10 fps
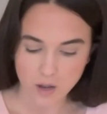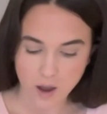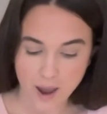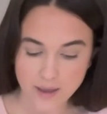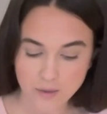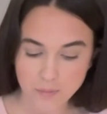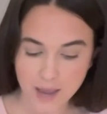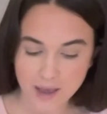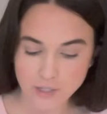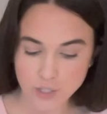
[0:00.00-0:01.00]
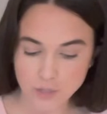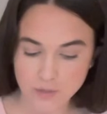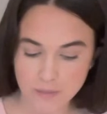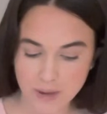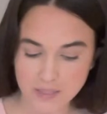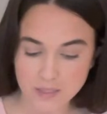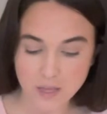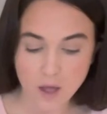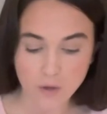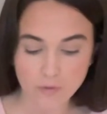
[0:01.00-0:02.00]
I am actually
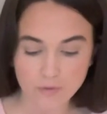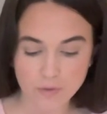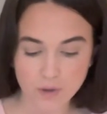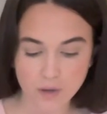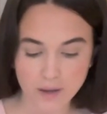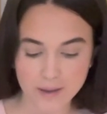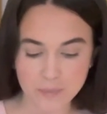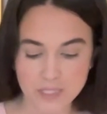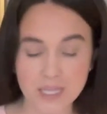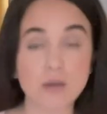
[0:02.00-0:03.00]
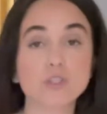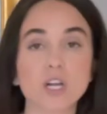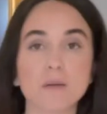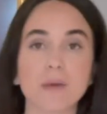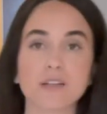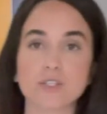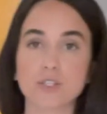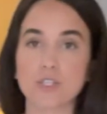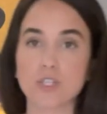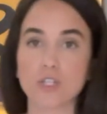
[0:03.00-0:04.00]
myself, I am a Tao Chang
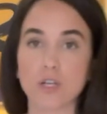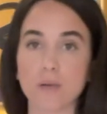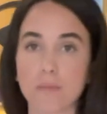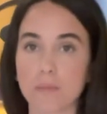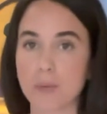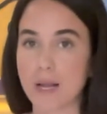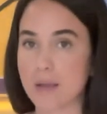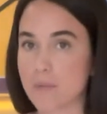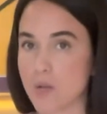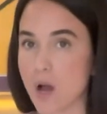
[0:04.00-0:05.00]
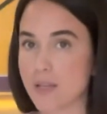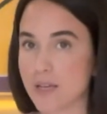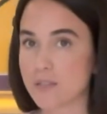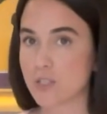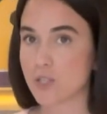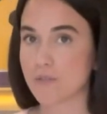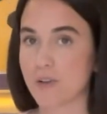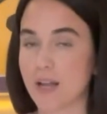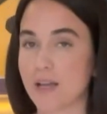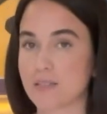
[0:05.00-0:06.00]
master teacher, but I am not yet
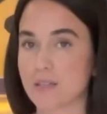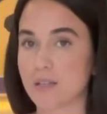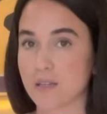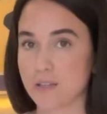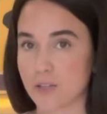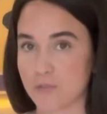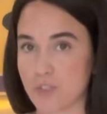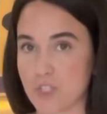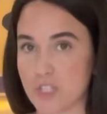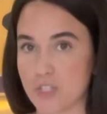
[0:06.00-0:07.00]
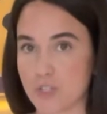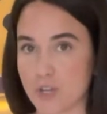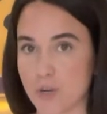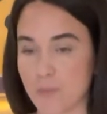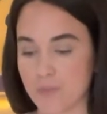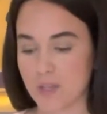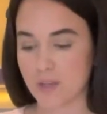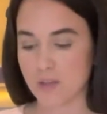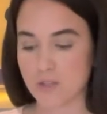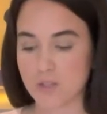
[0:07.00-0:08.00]
certified as a calligraphy teacher.
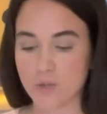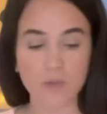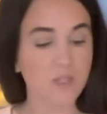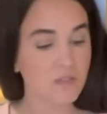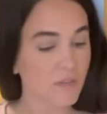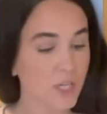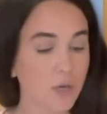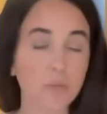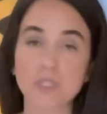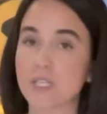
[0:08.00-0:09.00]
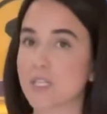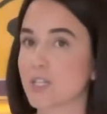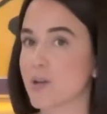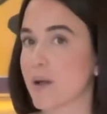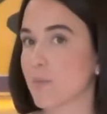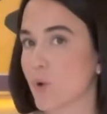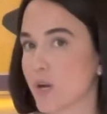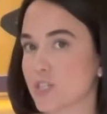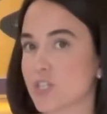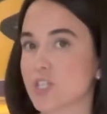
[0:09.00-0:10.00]
So in this video in particular, I'm
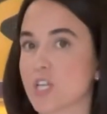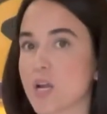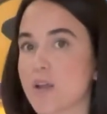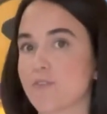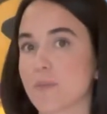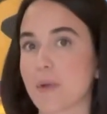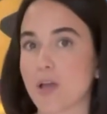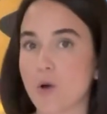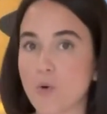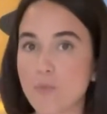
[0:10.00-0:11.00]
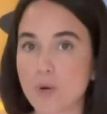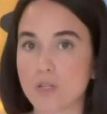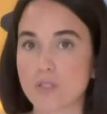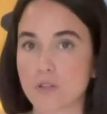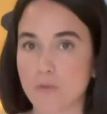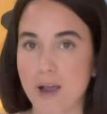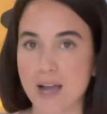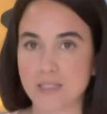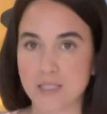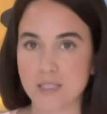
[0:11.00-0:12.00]
more just sharing from my own personal
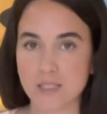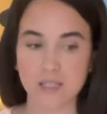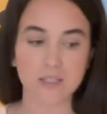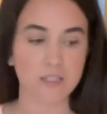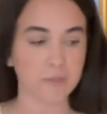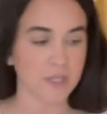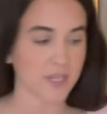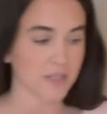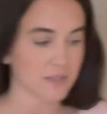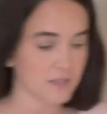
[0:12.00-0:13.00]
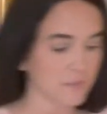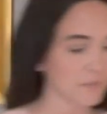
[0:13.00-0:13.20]
practice and experience.